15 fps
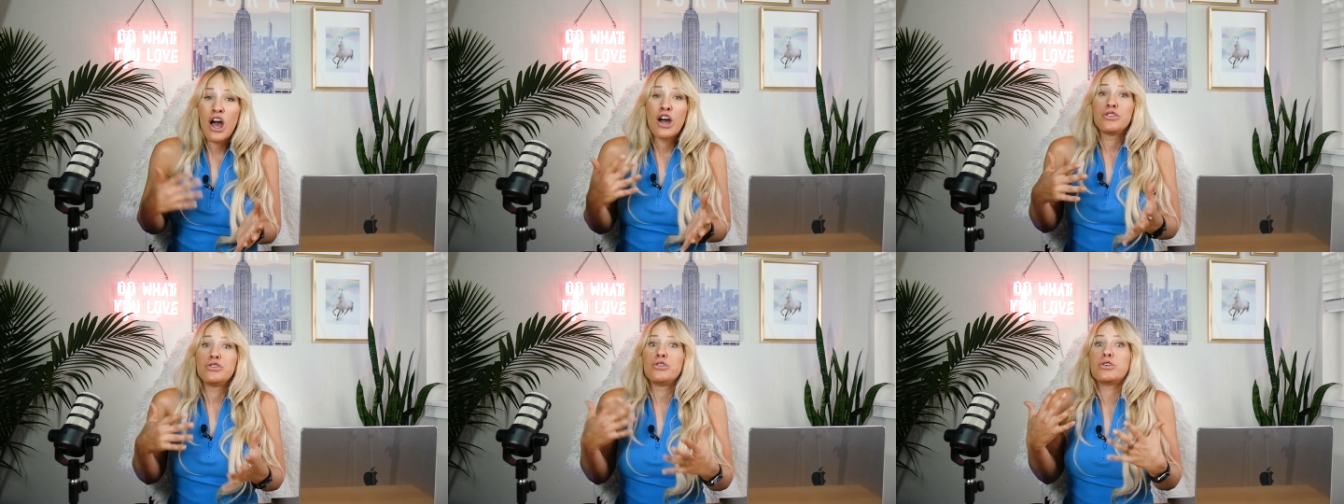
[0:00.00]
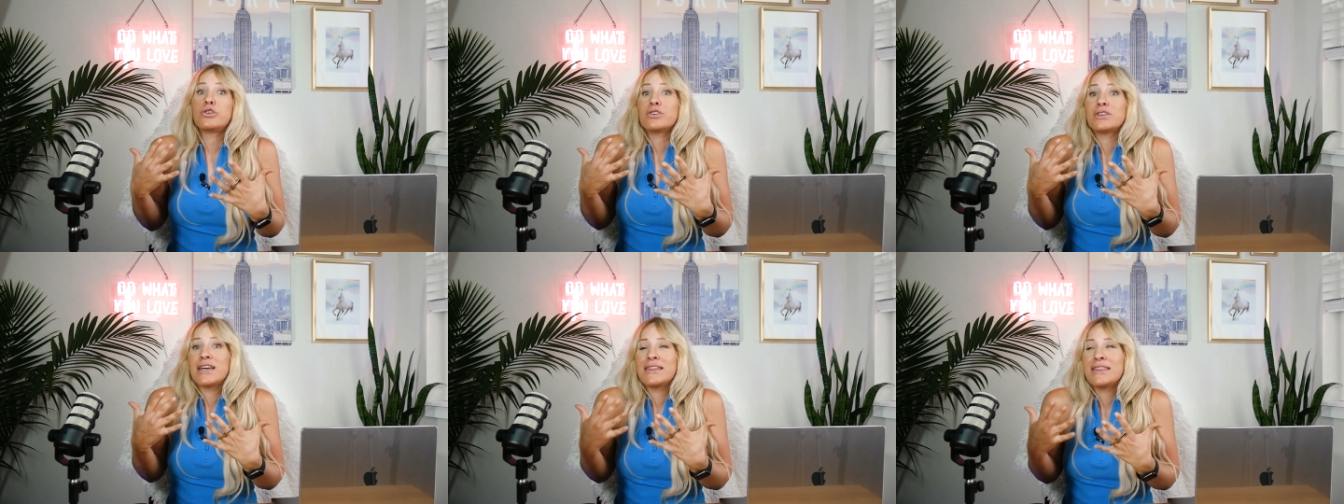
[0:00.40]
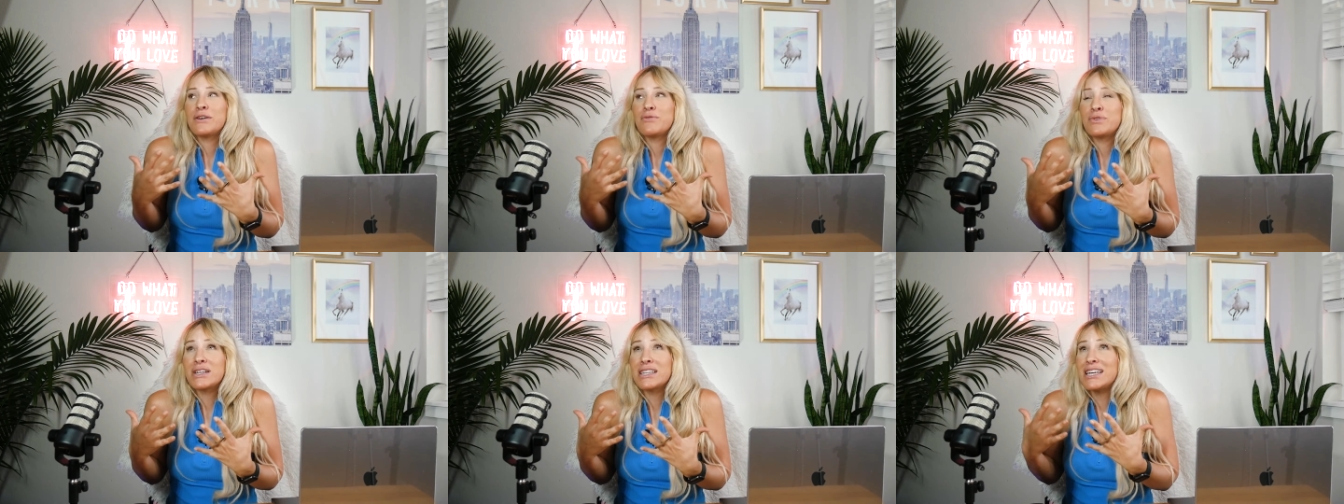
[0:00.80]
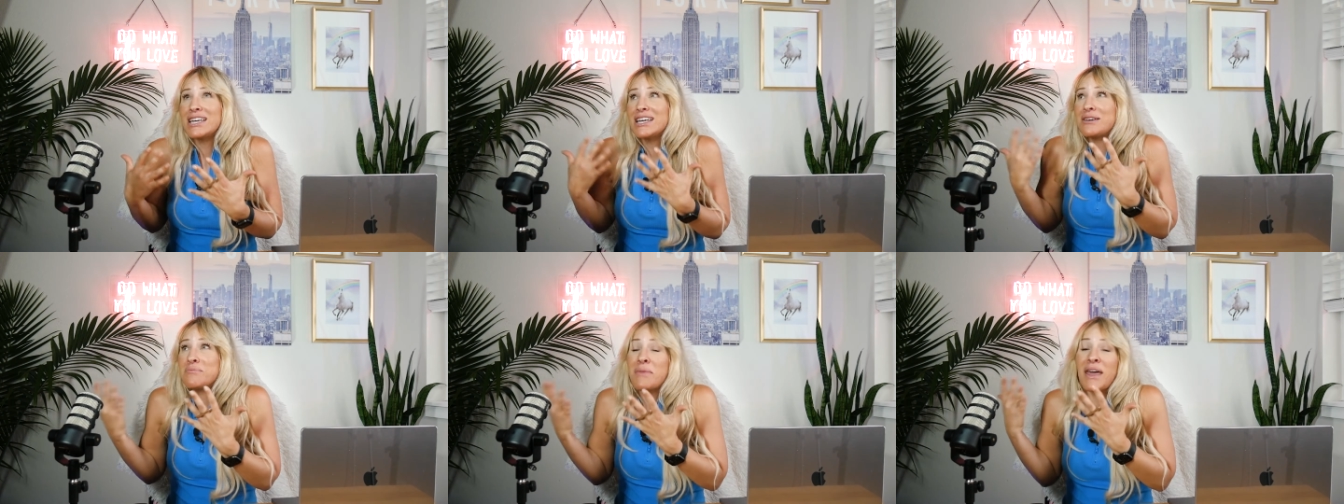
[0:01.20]
nor can they
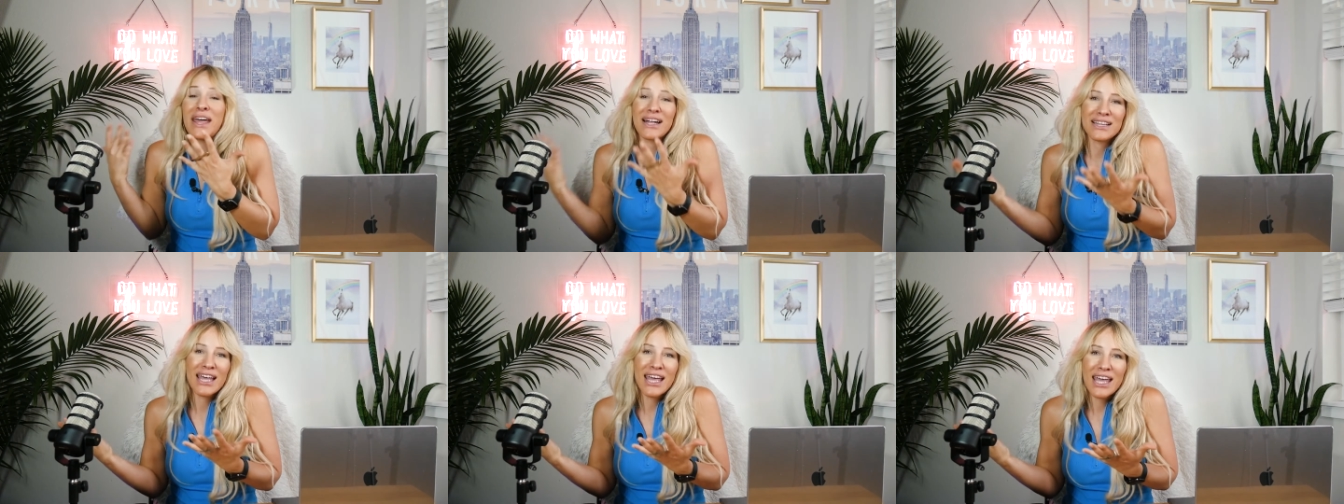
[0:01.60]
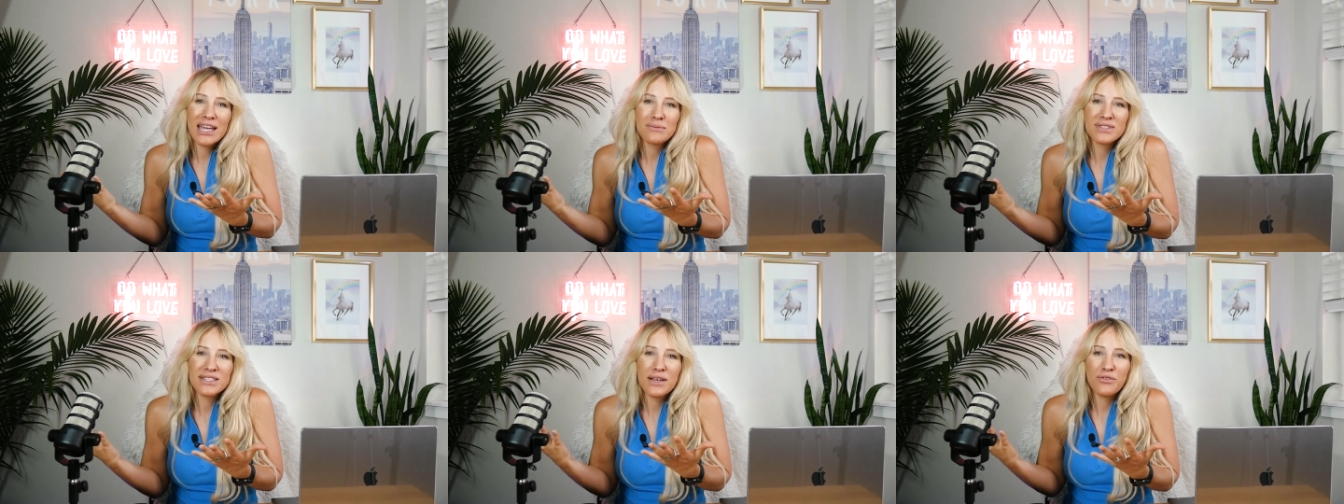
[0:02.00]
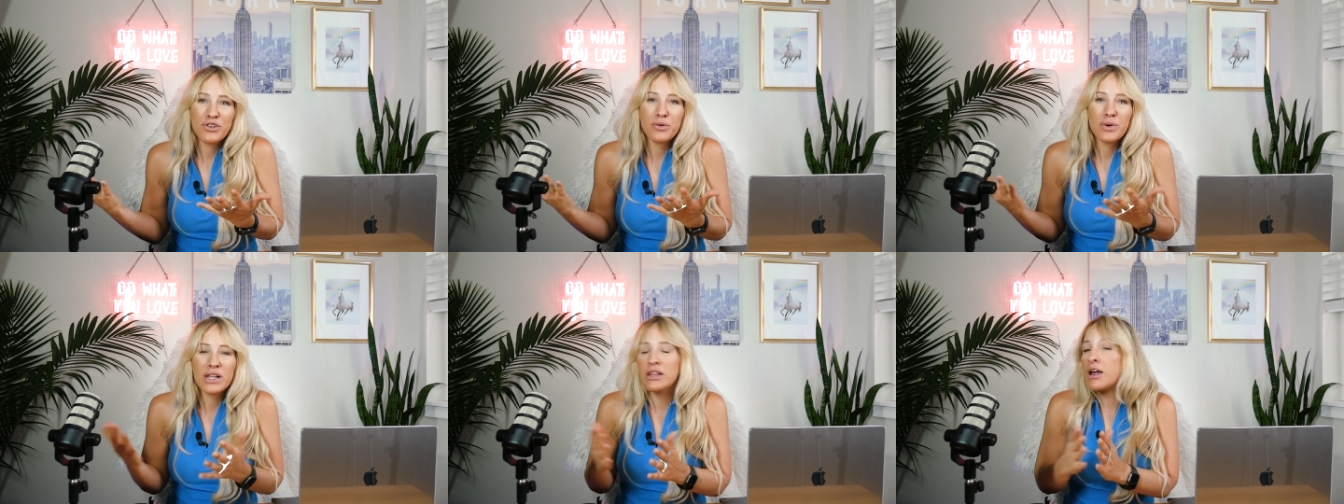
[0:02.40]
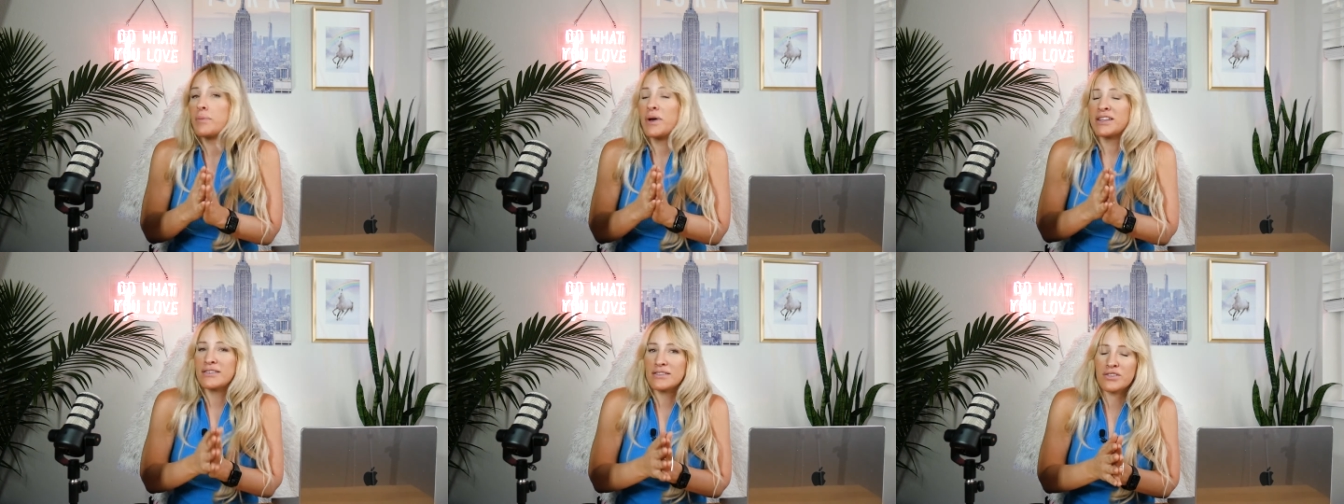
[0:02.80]
really make claims, if you will,
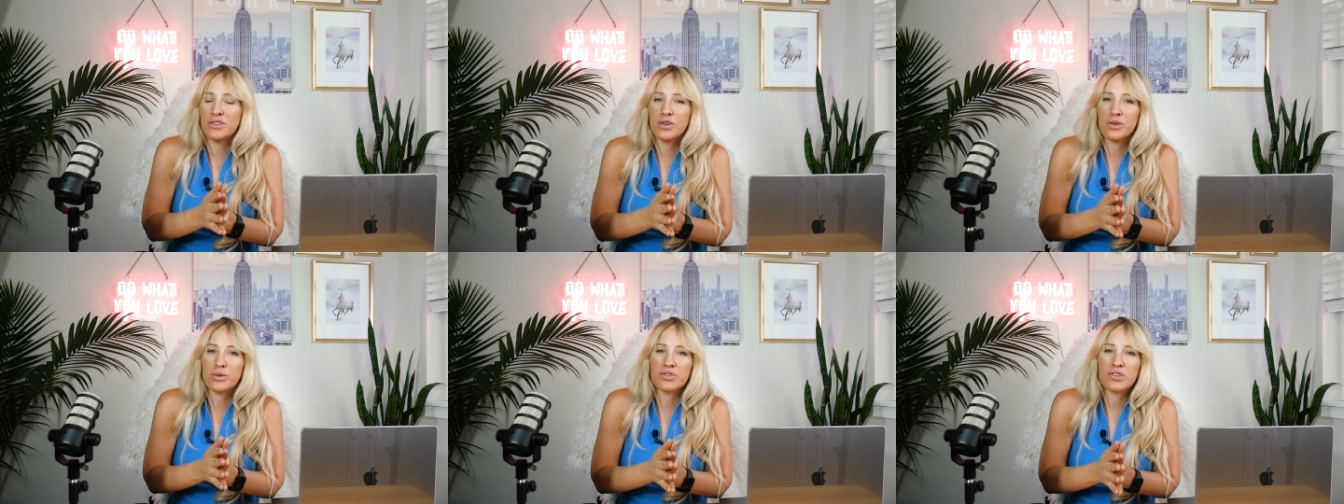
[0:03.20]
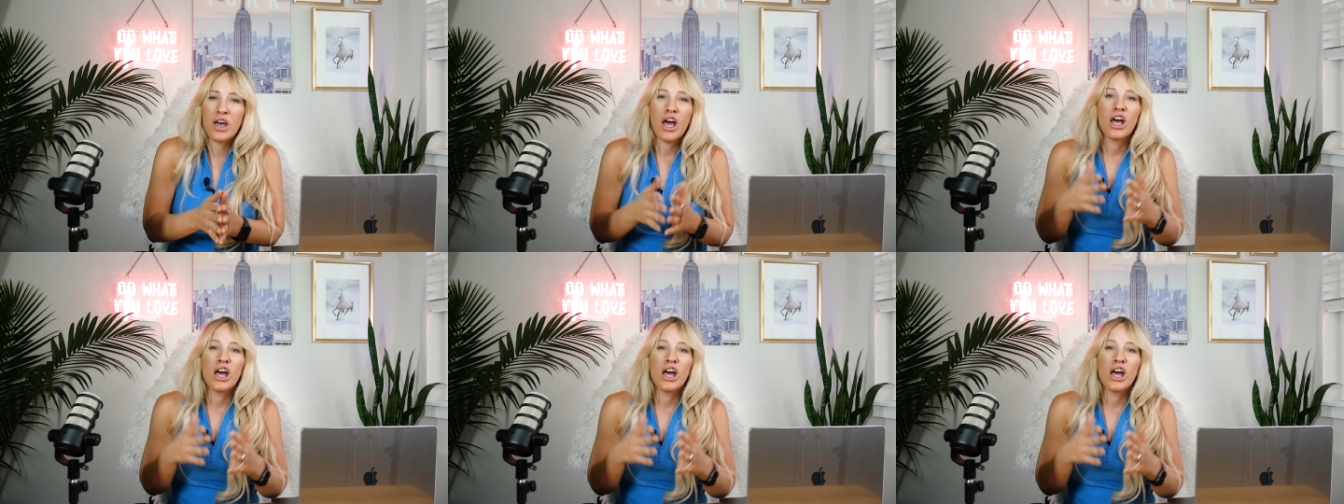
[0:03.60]
about this use.